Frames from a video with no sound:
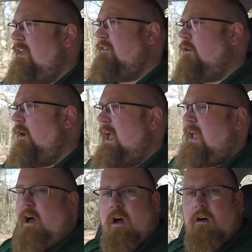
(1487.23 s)
It's got
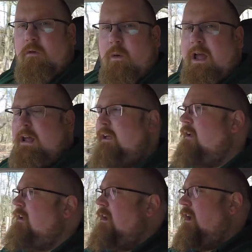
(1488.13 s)
a highway
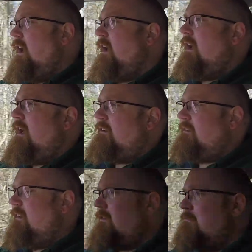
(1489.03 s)

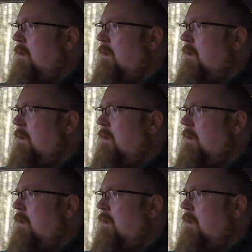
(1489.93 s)
assist